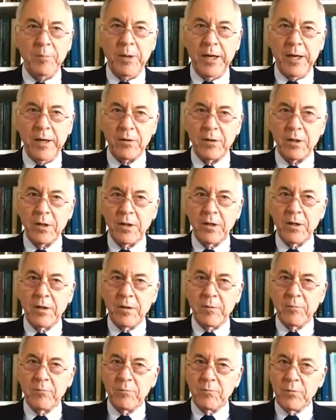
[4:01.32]
about
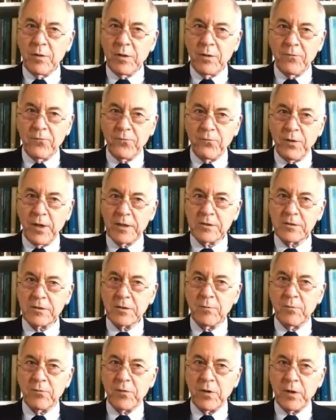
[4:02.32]

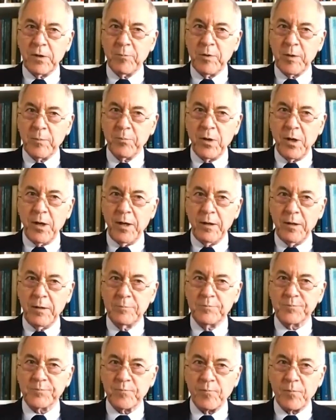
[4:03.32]
inflation was going to be a
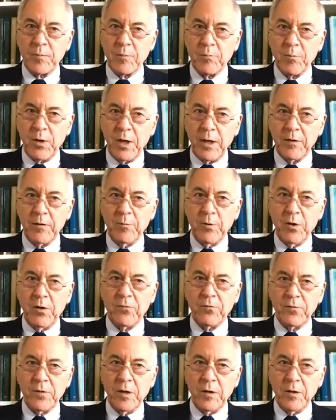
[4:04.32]
problem. Probably the
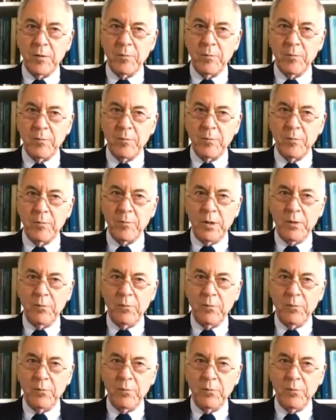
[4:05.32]
most notable one